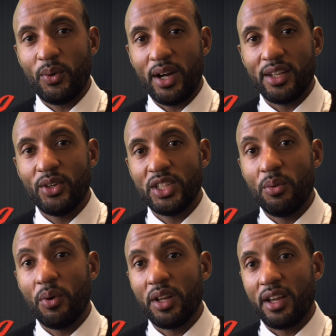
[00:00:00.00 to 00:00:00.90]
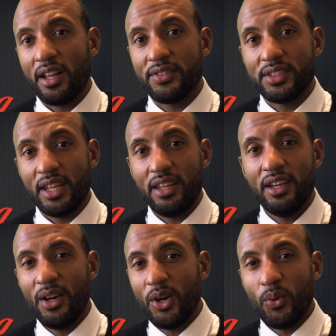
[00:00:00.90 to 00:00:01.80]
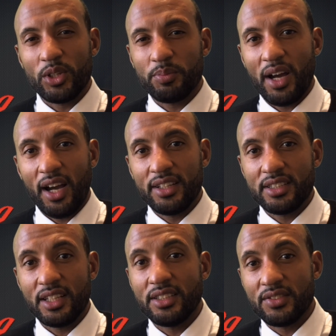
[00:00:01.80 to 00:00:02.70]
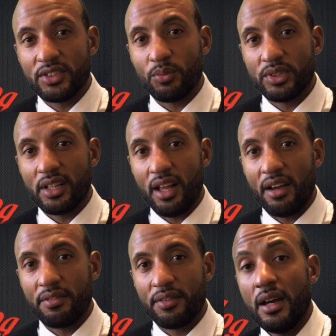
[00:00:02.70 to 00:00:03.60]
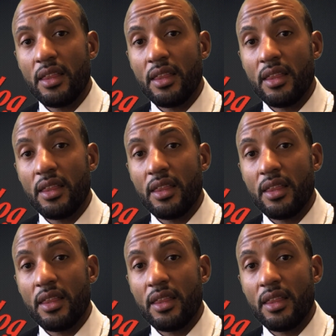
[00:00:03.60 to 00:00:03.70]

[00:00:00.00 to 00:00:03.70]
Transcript: We're quite nosy. We want to kind of see what's behind the scenes of someone's life.